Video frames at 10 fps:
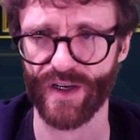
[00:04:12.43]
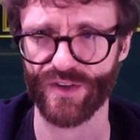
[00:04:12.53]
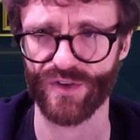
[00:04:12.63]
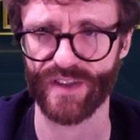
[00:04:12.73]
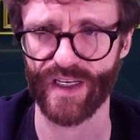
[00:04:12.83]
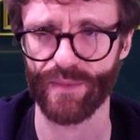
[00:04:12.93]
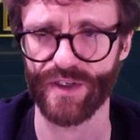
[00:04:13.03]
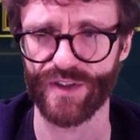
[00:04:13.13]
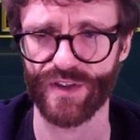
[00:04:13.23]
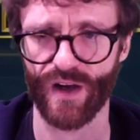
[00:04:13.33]
extra
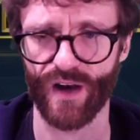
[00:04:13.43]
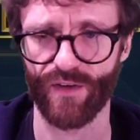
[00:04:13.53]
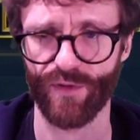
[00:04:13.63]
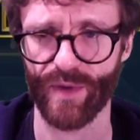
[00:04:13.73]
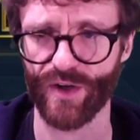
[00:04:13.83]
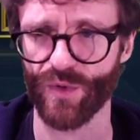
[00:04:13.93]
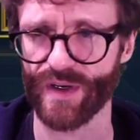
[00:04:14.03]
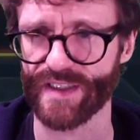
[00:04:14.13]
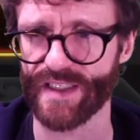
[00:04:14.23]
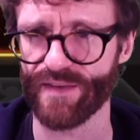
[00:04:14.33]
damage from
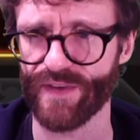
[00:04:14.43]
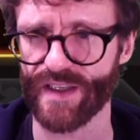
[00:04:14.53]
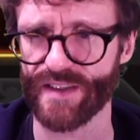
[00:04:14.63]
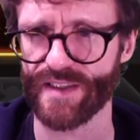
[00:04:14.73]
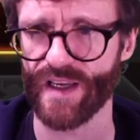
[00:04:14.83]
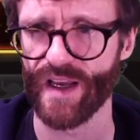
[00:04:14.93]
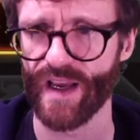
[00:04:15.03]
ignoring defense.